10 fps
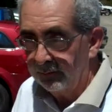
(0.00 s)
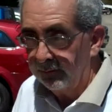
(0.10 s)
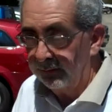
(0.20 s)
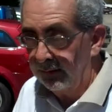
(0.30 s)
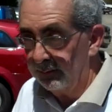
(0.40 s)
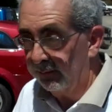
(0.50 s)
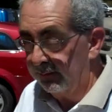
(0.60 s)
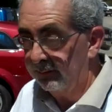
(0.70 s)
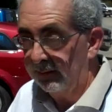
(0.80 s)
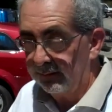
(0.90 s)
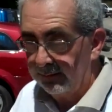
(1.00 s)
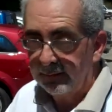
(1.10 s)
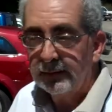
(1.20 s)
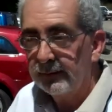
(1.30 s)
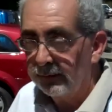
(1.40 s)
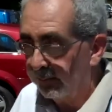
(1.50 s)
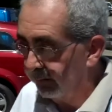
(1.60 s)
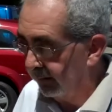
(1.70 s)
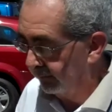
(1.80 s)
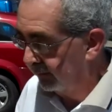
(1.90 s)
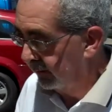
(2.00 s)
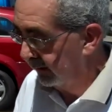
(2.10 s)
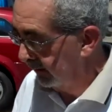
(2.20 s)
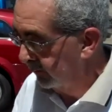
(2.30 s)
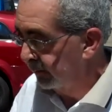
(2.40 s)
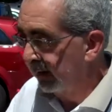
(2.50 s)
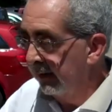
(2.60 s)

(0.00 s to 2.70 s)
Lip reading: For example, if something suddenly jumps out in front of you,